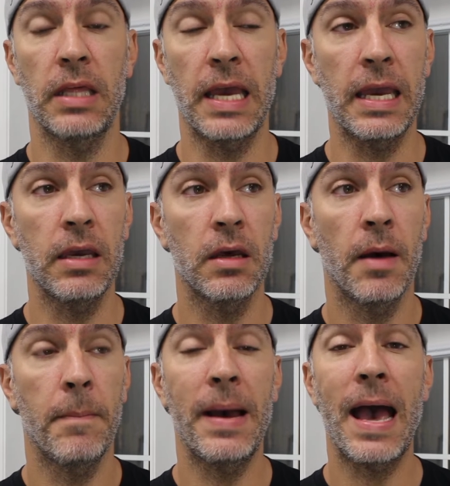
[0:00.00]
They
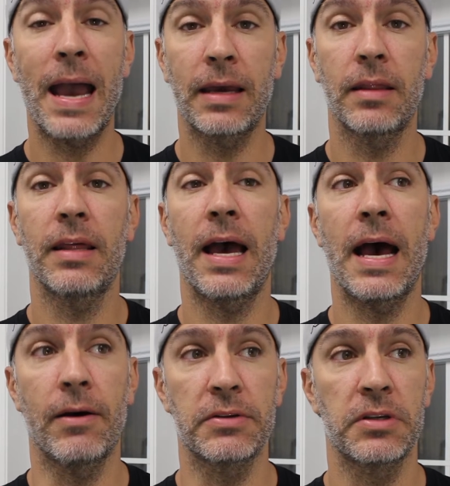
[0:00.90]
pack the
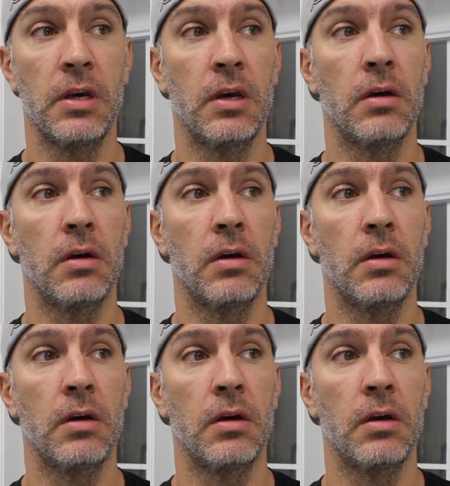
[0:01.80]
house.